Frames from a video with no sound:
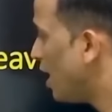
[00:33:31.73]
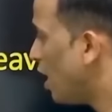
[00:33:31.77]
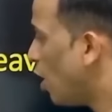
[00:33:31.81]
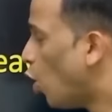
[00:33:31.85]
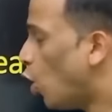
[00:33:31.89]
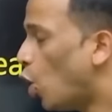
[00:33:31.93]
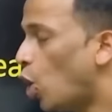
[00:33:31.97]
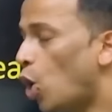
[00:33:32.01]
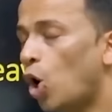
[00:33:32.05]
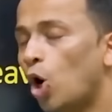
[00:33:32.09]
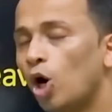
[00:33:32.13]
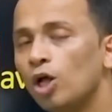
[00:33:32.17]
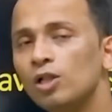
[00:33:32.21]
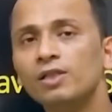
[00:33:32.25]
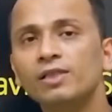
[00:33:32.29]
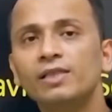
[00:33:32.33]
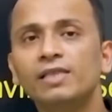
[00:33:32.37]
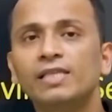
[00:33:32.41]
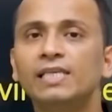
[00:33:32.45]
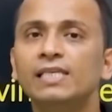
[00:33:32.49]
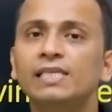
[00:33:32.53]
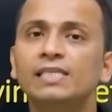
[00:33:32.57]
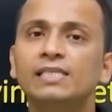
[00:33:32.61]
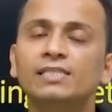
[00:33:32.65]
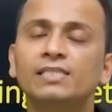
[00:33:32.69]
all
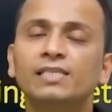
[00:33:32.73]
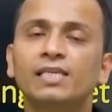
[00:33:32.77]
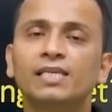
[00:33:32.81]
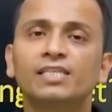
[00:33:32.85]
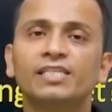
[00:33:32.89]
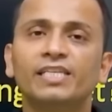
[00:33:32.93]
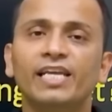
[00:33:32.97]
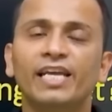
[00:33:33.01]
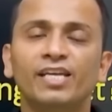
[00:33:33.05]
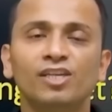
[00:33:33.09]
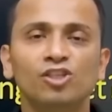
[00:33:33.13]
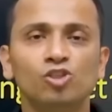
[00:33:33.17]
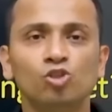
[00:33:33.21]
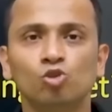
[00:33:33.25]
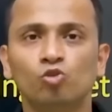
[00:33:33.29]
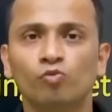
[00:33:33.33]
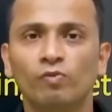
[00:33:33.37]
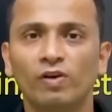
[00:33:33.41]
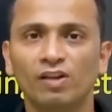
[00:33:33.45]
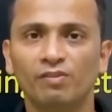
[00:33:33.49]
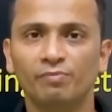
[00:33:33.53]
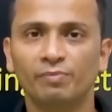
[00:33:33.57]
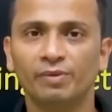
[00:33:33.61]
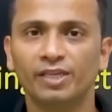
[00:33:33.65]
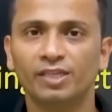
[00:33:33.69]
these 10 to
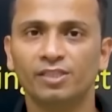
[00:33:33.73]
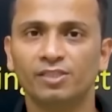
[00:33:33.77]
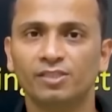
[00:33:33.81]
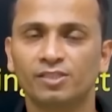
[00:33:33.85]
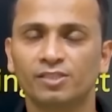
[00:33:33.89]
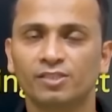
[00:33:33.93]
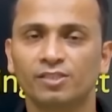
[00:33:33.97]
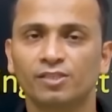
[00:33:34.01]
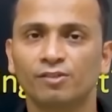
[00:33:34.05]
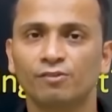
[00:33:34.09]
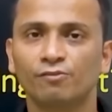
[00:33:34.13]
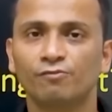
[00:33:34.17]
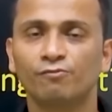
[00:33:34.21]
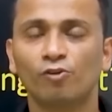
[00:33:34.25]
12 minutes.